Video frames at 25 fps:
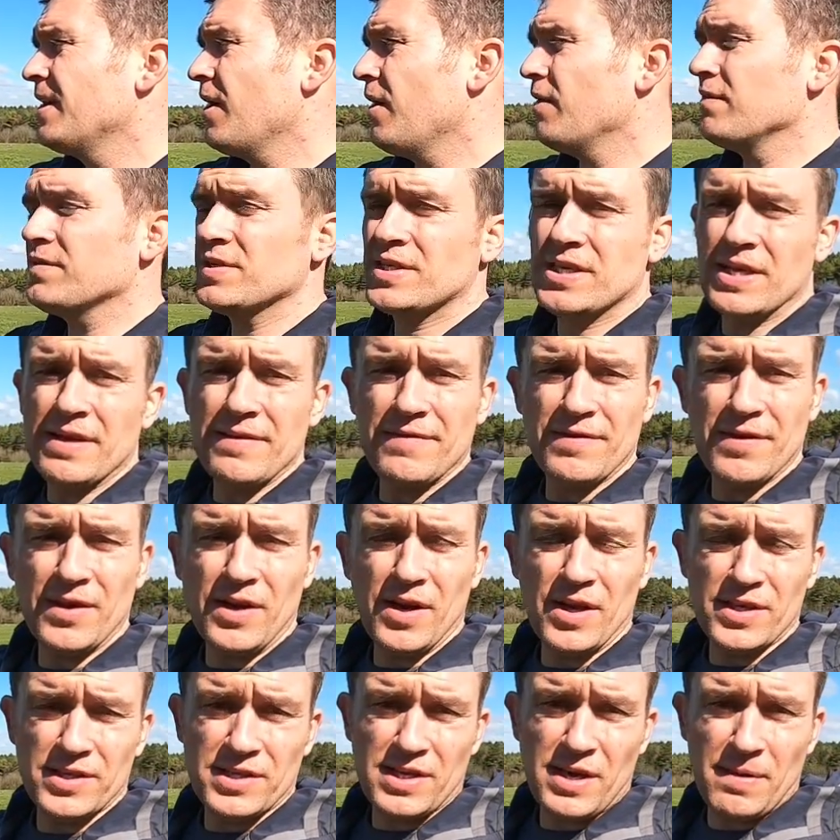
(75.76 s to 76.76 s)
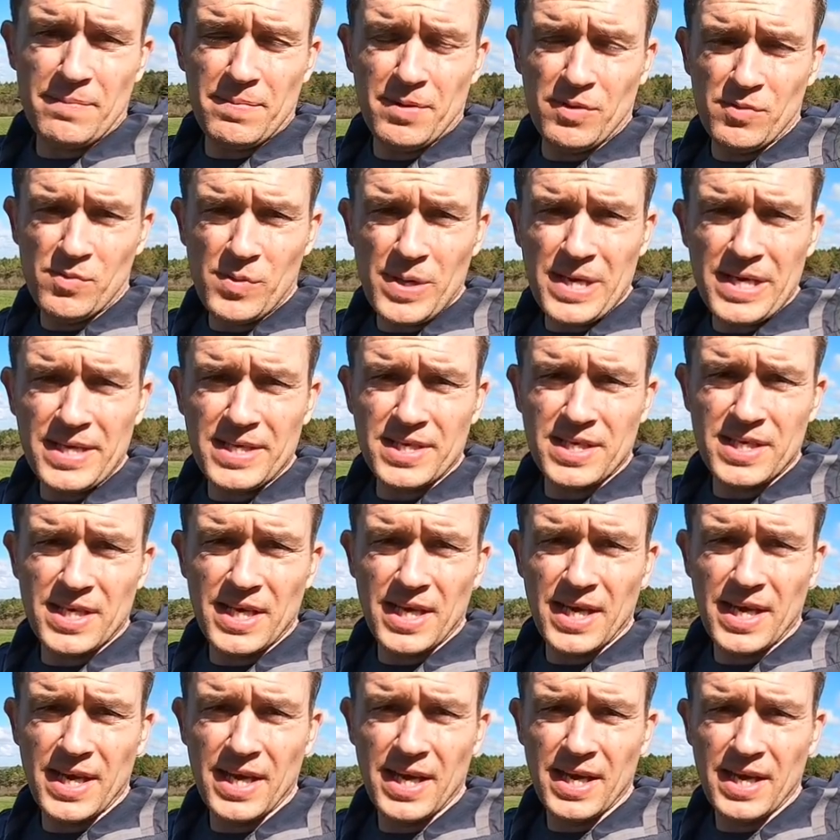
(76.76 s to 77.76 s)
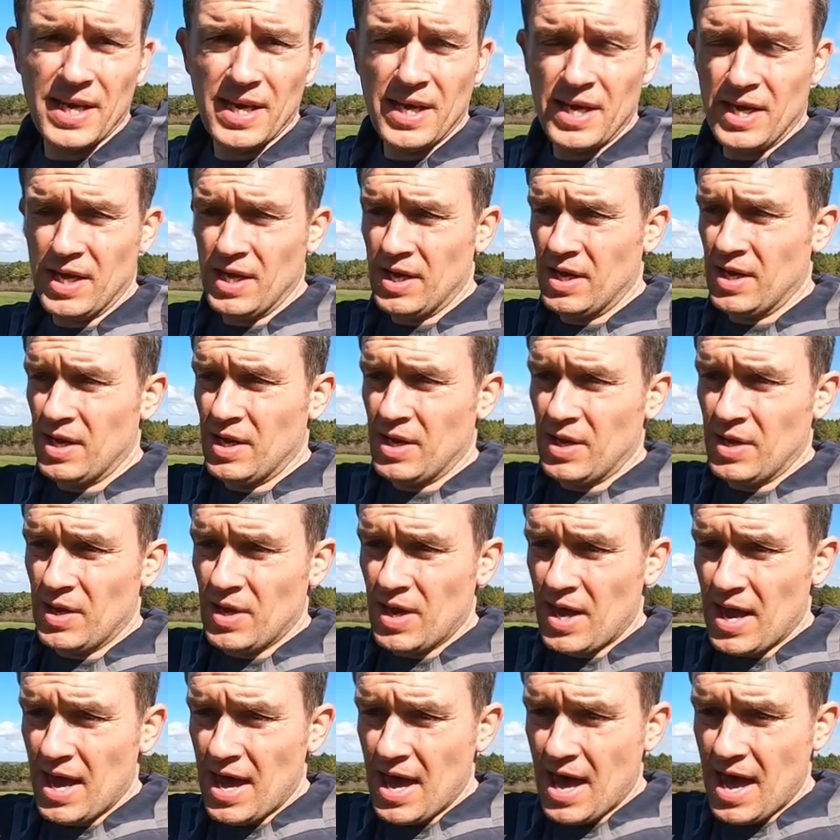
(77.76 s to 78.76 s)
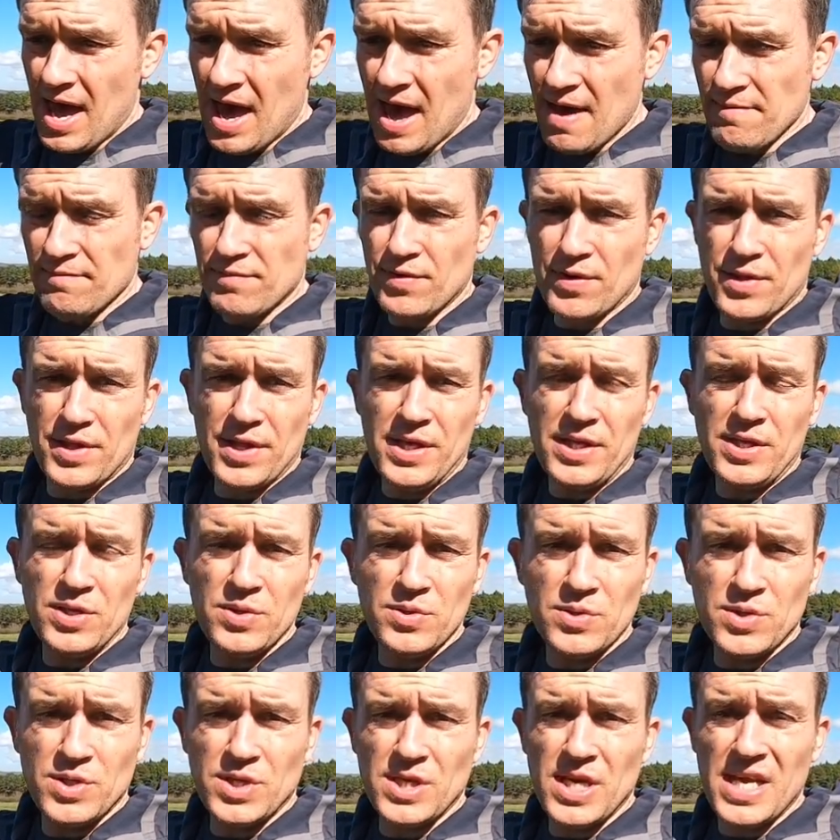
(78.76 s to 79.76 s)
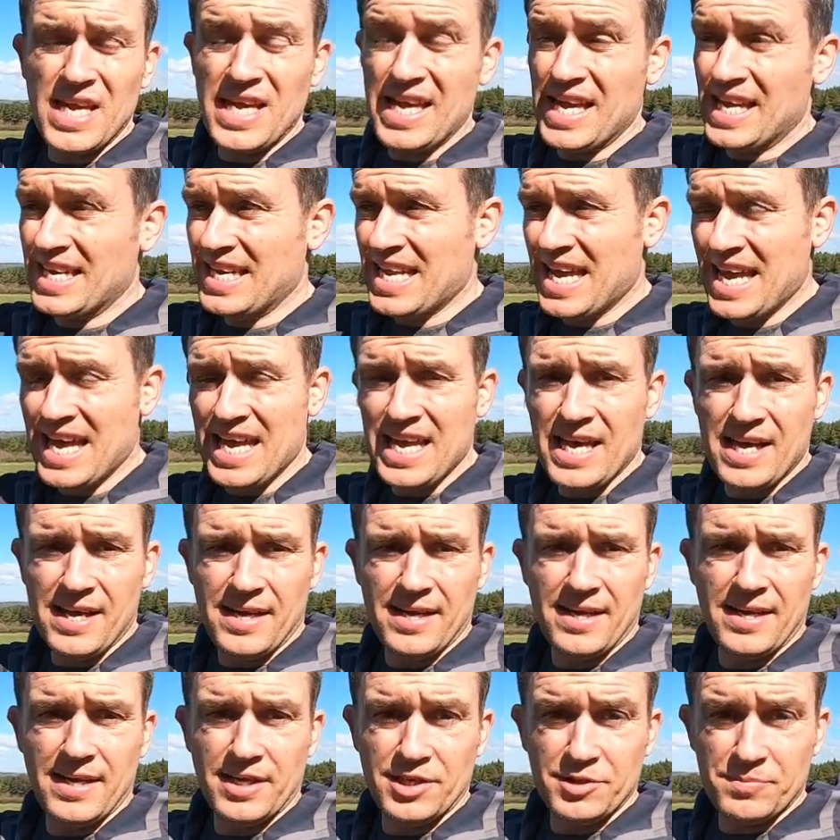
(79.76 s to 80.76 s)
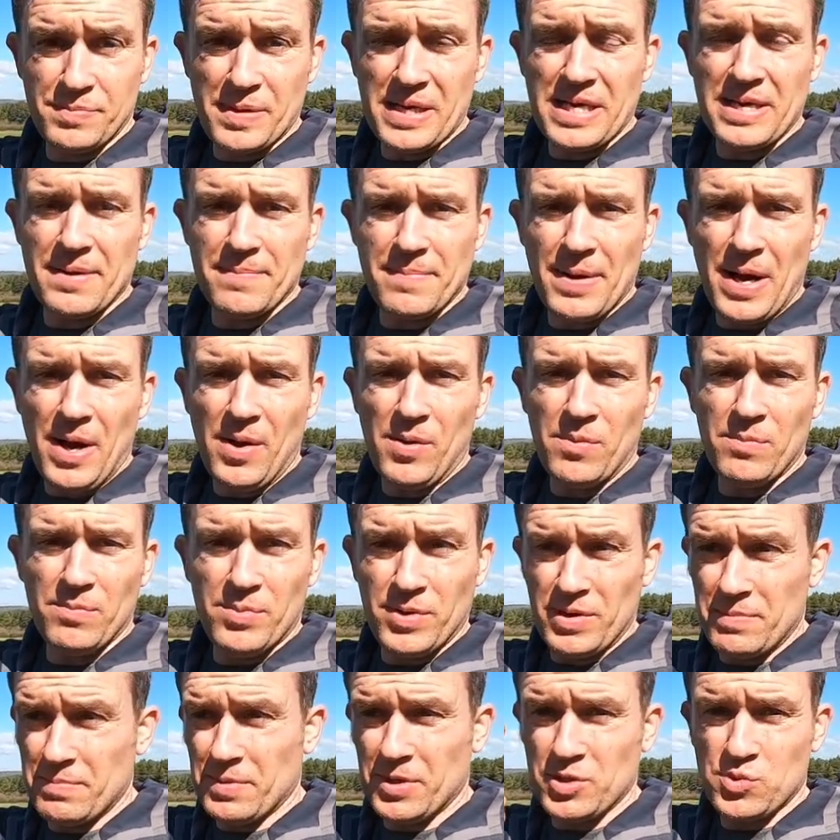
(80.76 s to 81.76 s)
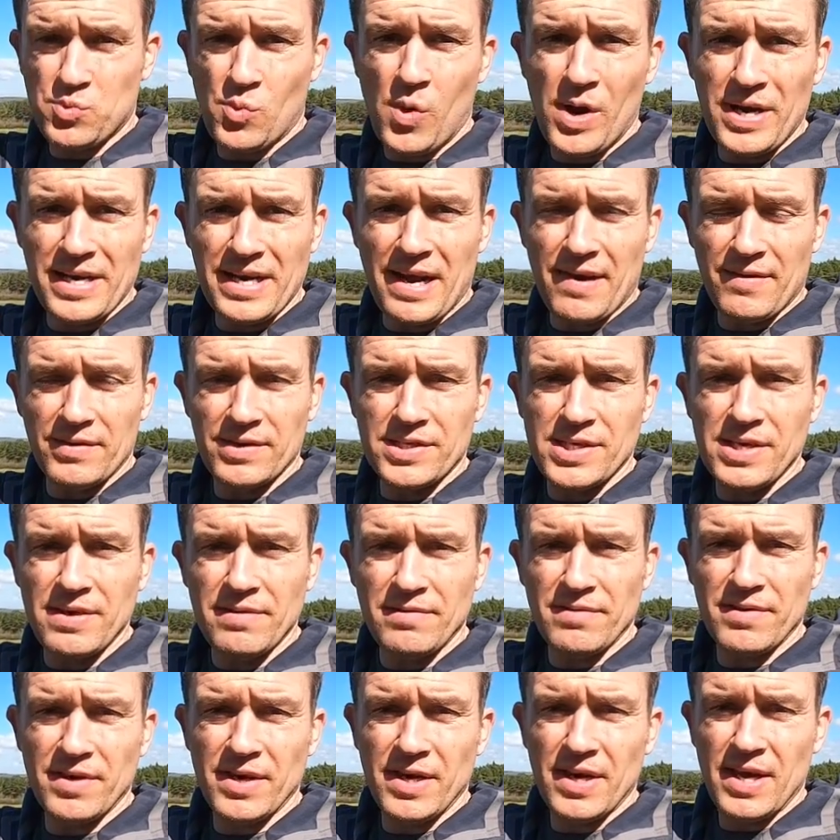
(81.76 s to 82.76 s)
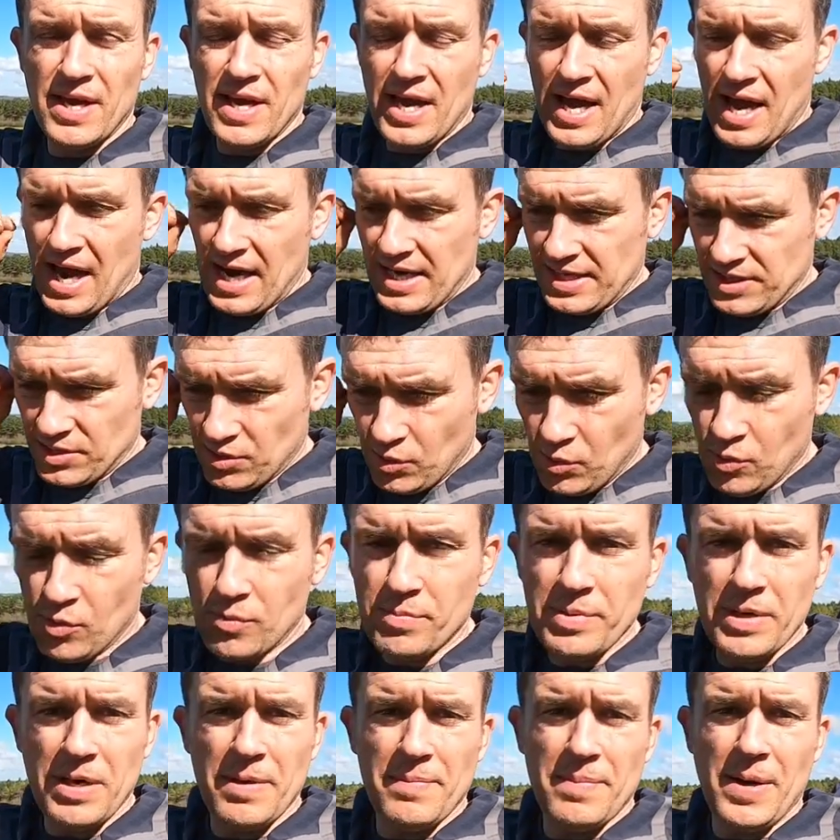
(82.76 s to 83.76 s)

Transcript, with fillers: obviously for the last couple of weeks, everything you see and hear has been about pretty much one narrative and it's all been